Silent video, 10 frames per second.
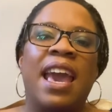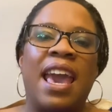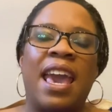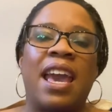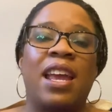
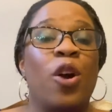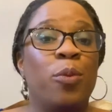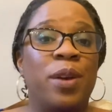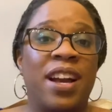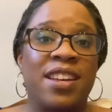And I
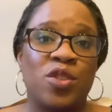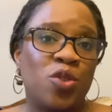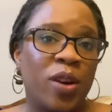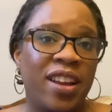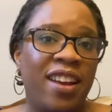hope you guys
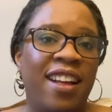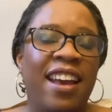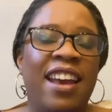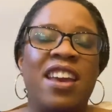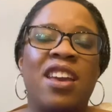enjoyed it.
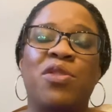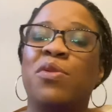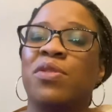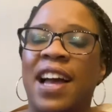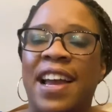If
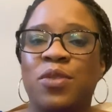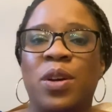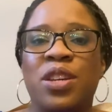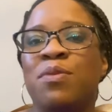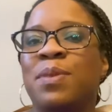you've liked
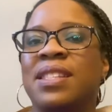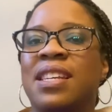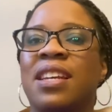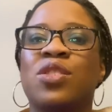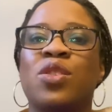what you've been
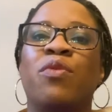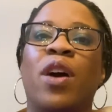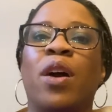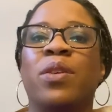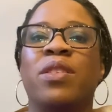seeing so
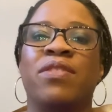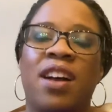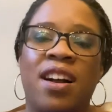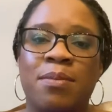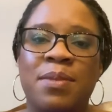far with the
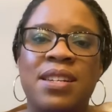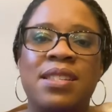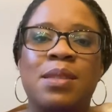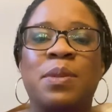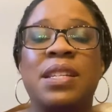
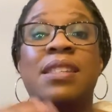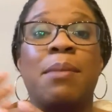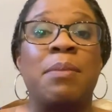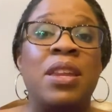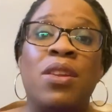Vlogmas, please
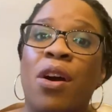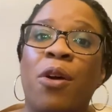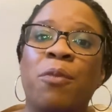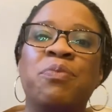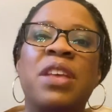let me
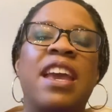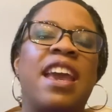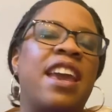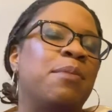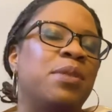know.
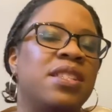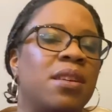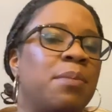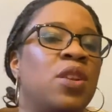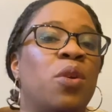And please
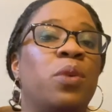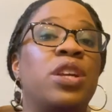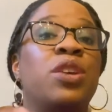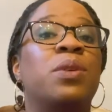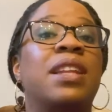let me know
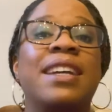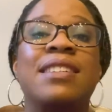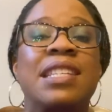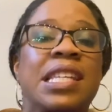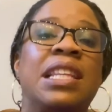what you would
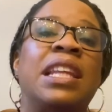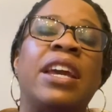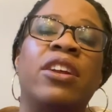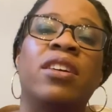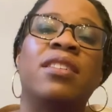like to see
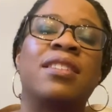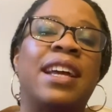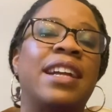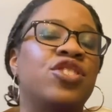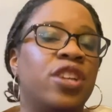later.
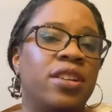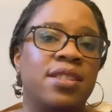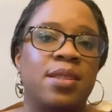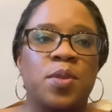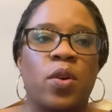Like, share,
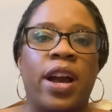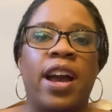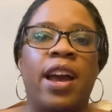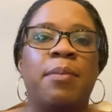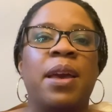and
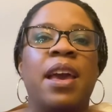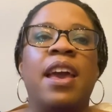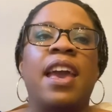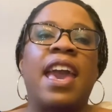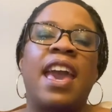subscribe.
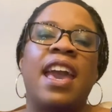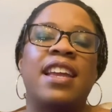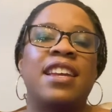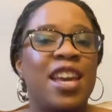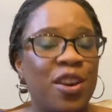
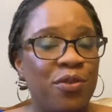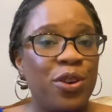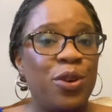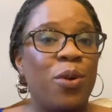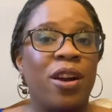And if
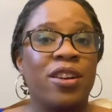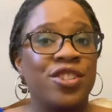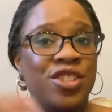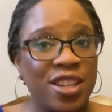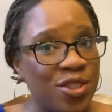you are
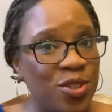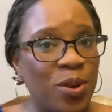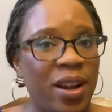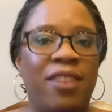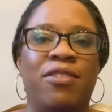just
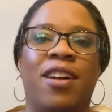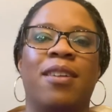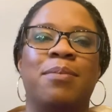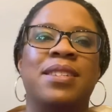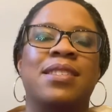joining
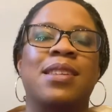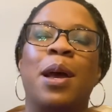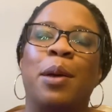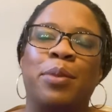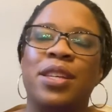Vlogmas,
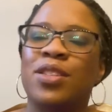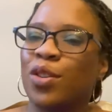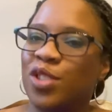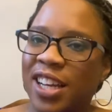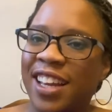please
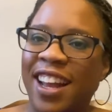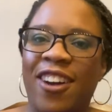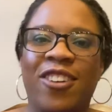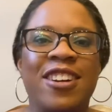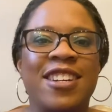go check it
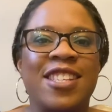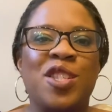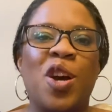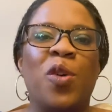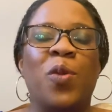out.
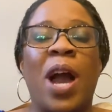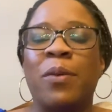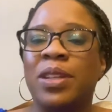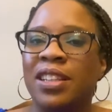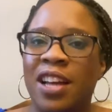So I
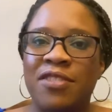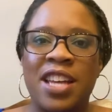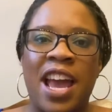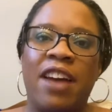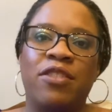would love
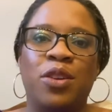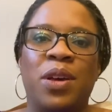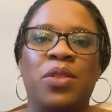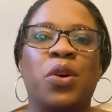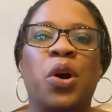to have you
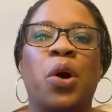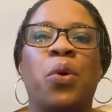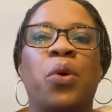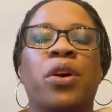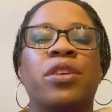in the
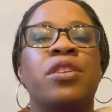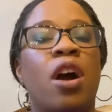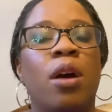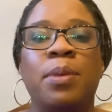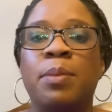cohort.
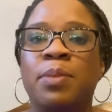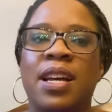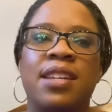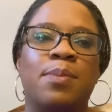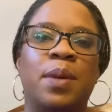Y'all be
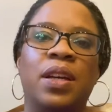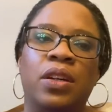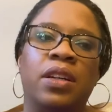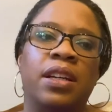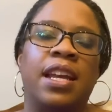blessed, be
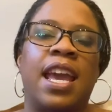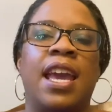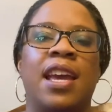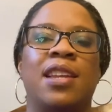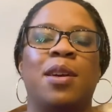good,
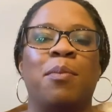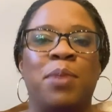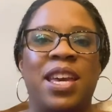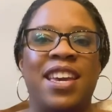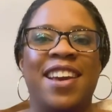and
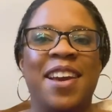be